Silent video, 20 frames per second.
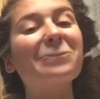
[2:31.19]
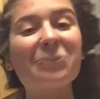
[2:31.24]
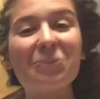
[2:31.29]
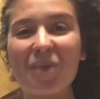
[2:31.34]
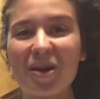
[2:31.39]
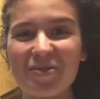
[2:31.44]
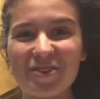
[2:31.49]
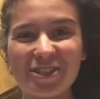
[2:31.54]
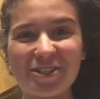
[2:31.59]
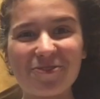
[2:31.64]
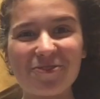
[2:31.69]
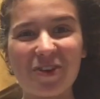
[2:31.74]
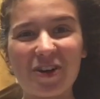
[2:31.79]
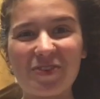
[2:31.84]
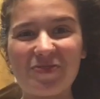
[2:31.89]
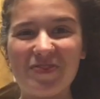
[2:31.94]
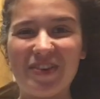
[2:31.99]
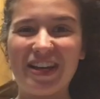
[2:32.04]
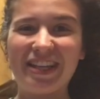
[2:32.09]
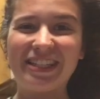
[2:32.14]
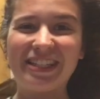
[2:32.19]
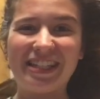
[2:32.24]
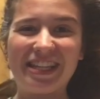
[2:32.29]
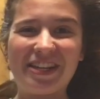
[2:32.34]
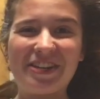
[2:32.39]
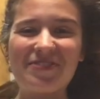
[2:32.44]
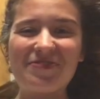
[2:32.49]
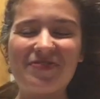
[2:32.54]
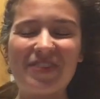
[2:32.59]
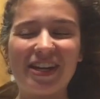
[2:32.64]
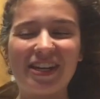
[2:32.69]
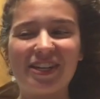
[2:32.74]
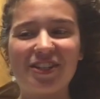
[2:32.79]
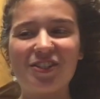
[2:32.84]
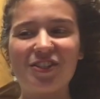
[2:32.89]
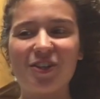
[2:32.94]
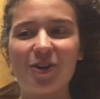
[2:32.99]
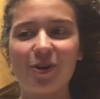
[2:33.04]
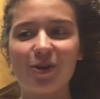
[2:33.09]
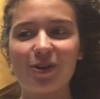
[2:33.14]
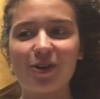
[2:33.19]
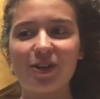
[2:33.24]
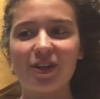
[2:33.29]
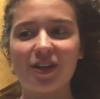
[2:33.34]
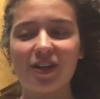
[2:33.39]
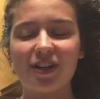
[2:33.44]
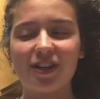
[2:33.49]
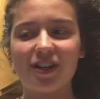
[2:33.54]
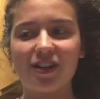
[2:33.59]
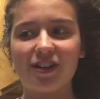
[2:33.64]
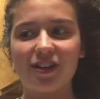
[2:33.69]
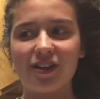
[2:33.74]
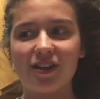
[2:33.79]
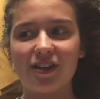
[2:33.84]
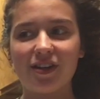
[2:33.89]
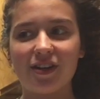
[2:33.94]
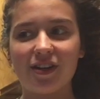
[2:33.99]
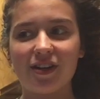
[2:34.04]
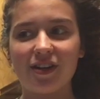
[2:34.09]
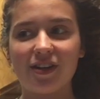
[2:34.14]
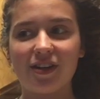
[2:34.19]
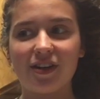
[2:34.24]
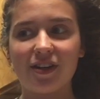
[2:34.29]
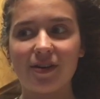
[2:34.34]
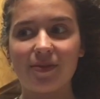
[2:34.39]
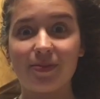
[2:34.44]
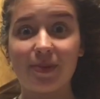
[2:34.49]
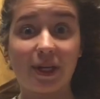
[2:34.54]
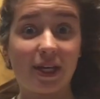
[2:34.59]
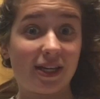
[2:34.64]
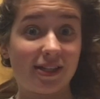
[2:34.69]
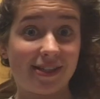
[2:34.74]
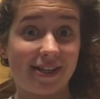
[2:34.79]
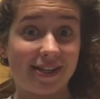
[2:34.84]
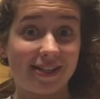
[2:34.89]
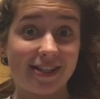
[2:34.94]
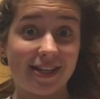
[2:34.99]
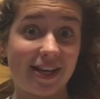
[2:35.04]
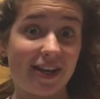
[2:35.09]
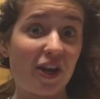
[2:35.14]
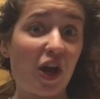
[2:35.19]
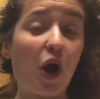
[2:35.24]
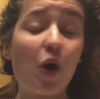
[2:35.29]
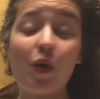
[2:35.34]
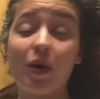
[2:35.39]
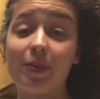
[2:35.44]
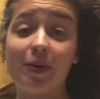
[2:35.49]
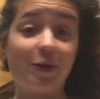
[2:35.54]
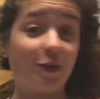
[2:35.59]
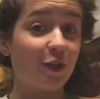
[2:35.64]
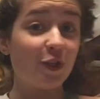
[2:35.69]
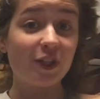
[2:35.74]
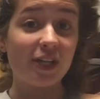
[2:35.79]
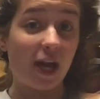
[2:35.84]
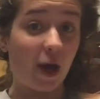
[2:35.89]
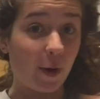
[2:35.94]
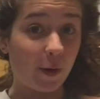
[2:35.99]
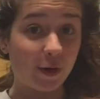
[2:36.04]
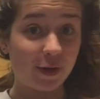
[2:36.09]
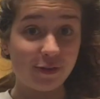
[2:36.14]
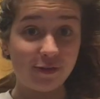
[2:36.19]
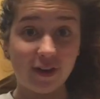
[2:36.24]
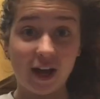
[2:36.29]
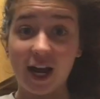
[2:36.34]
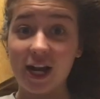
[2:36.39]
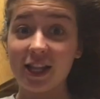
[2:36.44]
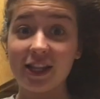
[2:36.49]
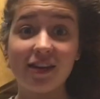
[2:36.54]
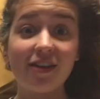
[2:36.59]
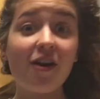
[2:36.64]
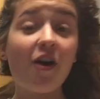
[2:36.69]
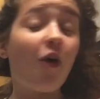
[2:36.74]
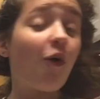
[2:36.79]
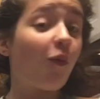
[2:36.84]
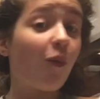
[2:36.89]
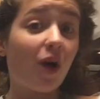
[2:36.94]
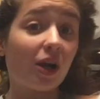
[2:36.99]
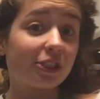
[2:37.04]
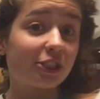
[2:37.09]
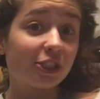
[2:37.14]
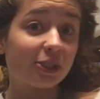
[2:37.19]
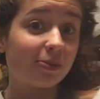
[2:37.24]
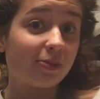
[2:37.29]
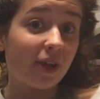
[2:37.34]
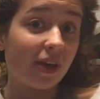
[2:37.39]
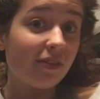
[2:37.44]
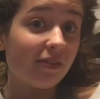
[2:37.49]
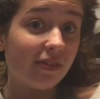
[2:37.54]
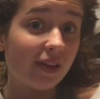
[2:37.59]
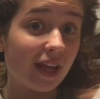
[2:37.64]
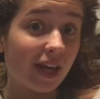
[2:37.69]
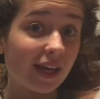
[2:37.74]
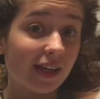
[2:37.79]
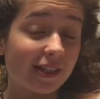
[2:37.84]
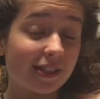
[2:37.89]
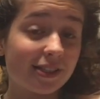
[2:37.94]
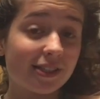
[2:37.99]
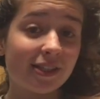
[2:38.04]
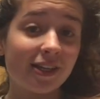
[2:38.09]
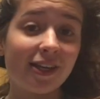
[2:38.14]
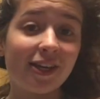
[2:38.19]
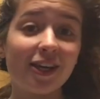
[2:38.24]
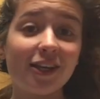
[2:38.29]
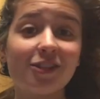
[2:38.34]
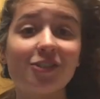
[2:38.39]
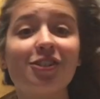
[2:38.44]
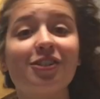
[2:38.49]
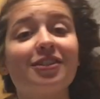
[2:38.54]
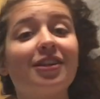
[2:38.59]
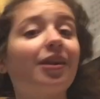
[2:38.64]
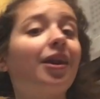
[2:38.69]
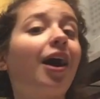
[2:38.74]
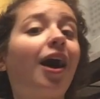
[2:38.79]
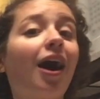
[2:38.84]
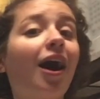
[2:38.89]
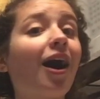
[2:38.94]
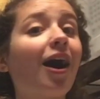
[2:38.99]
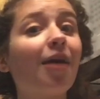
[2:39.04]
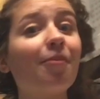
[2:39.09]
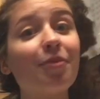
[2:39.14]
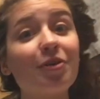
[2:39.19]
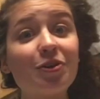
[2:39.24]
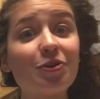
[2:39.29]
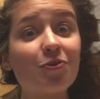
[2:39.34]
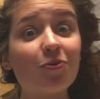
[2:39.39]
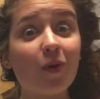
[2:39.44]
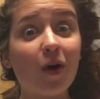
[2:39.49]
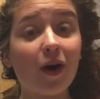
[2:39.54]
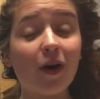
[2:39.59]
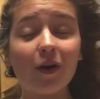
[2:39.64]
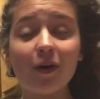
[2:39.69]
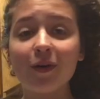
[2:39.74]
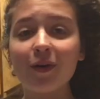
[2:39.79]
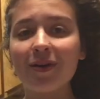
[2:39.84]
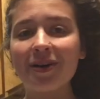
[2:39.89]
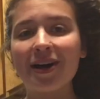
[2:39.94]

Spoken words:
My best friend Melanie made a joke because I said, "Oh, I'm injured now. I could finally watch some Netflix." And she said, "Haha, but you won't."